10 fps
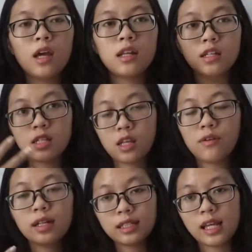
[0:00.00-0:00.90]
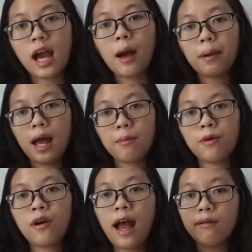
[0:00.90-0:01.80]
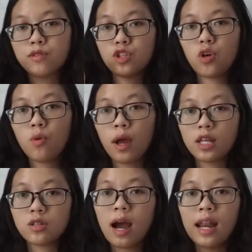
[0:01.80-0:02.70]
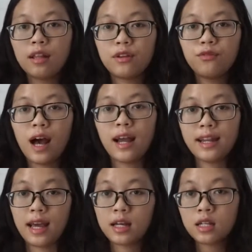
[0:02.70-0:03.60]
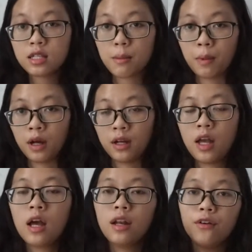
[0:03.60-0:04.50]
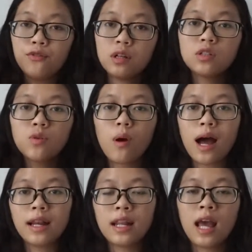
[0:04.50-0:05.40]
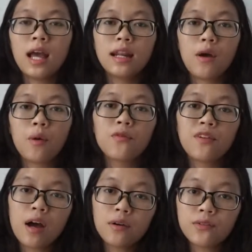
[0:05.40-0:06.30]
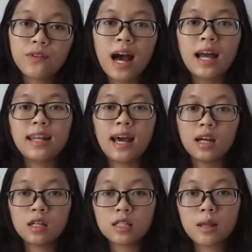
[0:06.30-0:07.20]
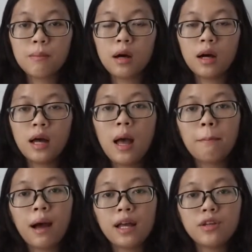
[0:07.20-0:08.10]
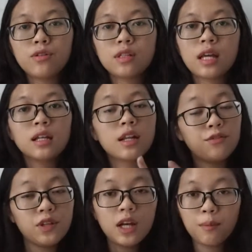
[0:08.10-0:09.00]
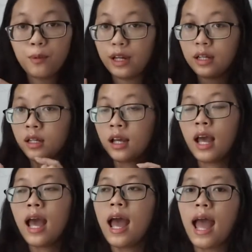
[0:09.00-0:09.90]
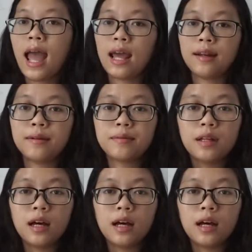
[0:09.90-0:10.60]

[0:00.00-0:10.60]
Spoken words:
the security of Apple have 2 ways to identify their customer. The first one, they will verify their customer by using the fingerprint and